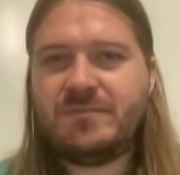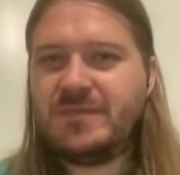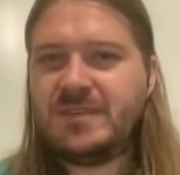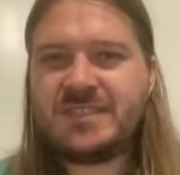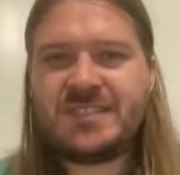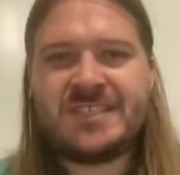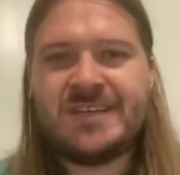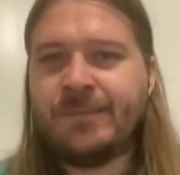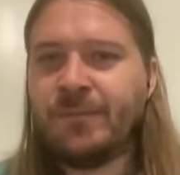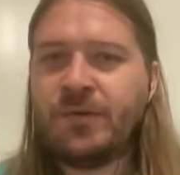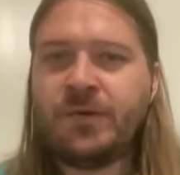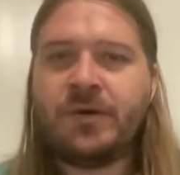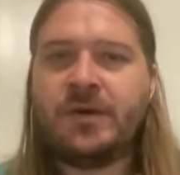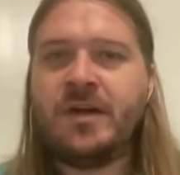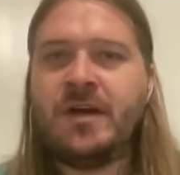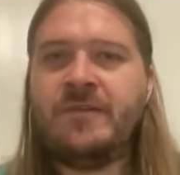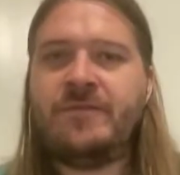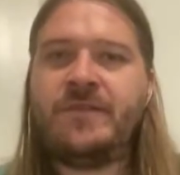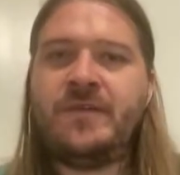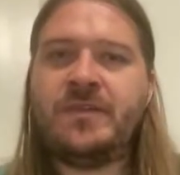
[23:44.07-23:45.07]
similar
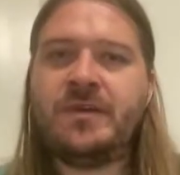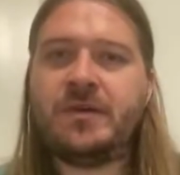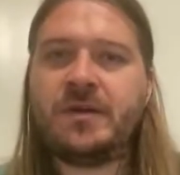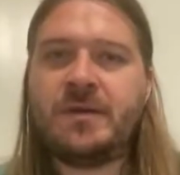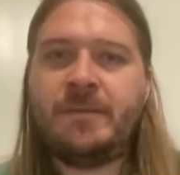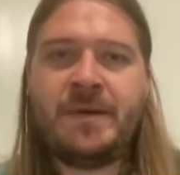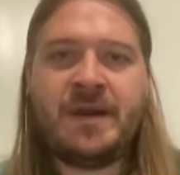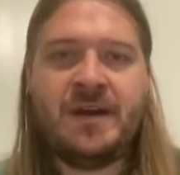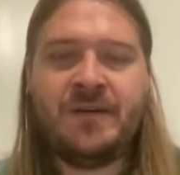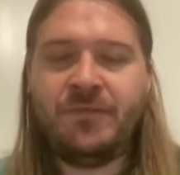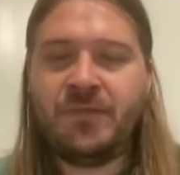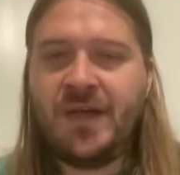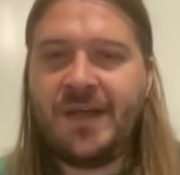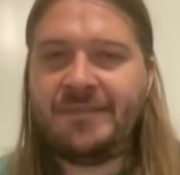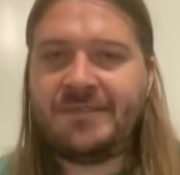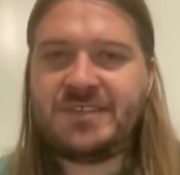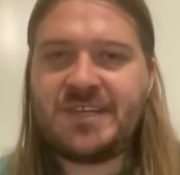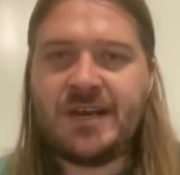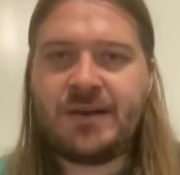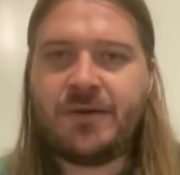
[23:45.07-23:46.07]
enough in their competitive
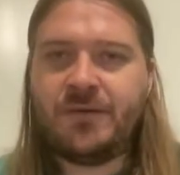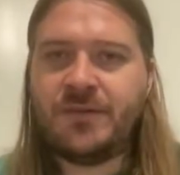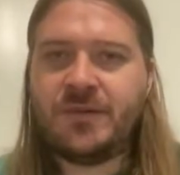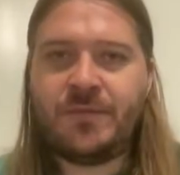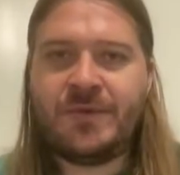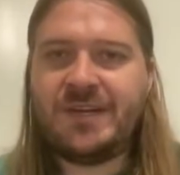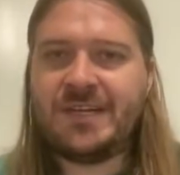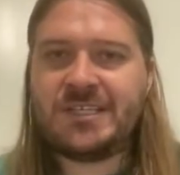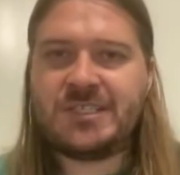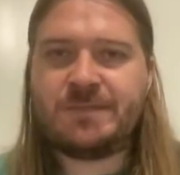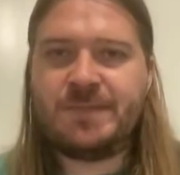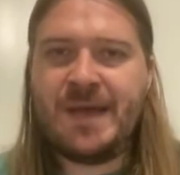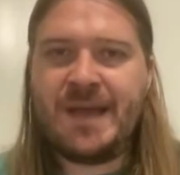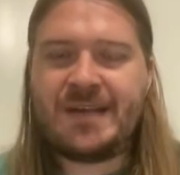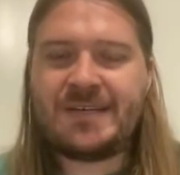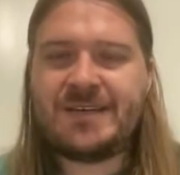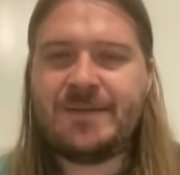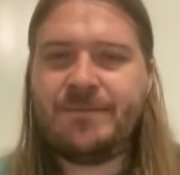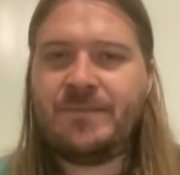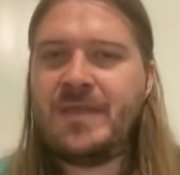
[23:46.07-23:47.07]
life cycle than we'd
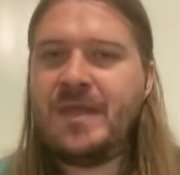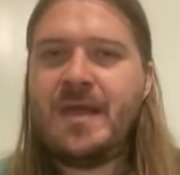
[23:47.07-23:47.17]
expect.